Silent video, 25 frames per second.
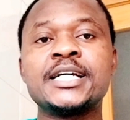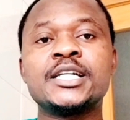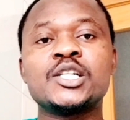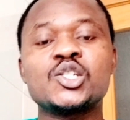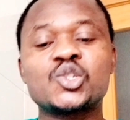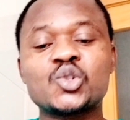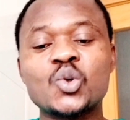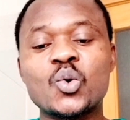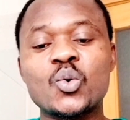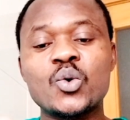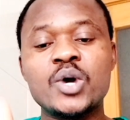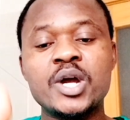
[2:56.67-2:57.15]

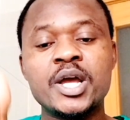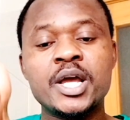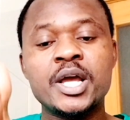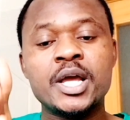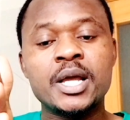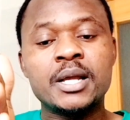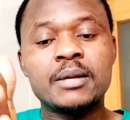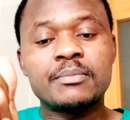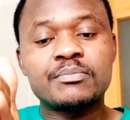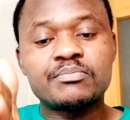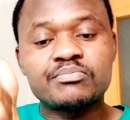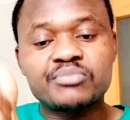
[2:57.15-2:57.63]
So
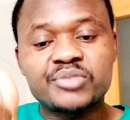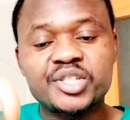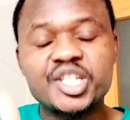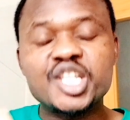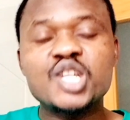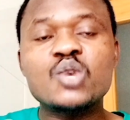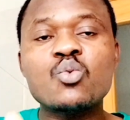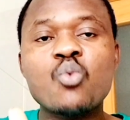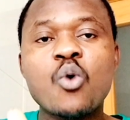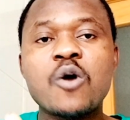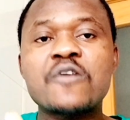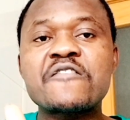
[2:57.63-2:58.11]

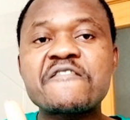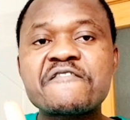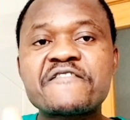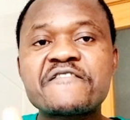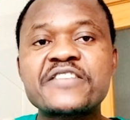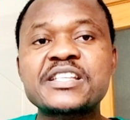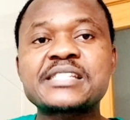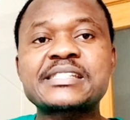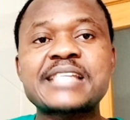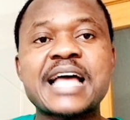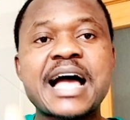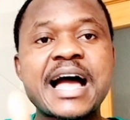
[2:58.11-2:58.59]
D1
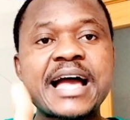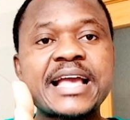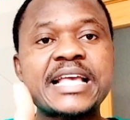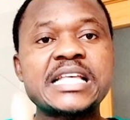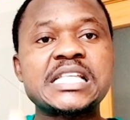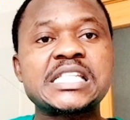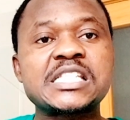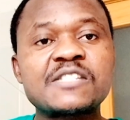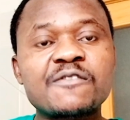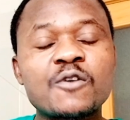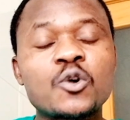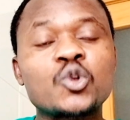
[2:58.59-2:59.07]
visa
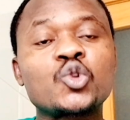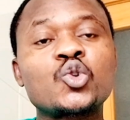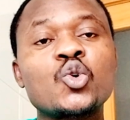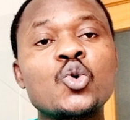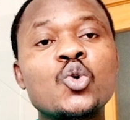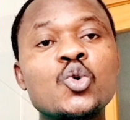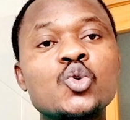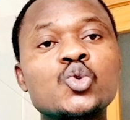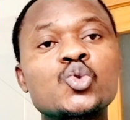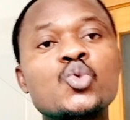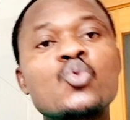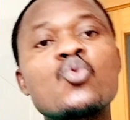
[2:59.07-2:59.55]
is for
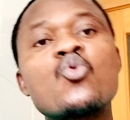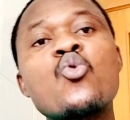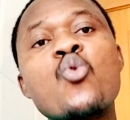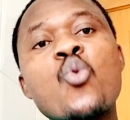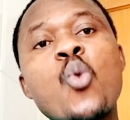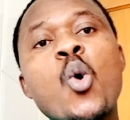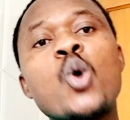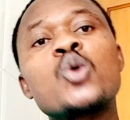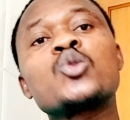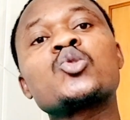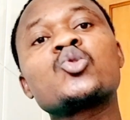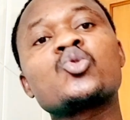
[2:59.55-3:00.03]
those who
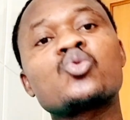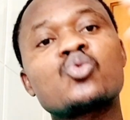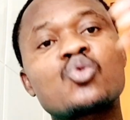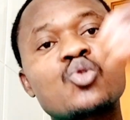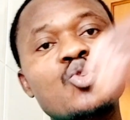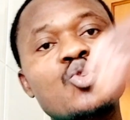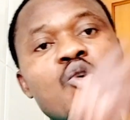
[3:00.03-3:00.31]
want to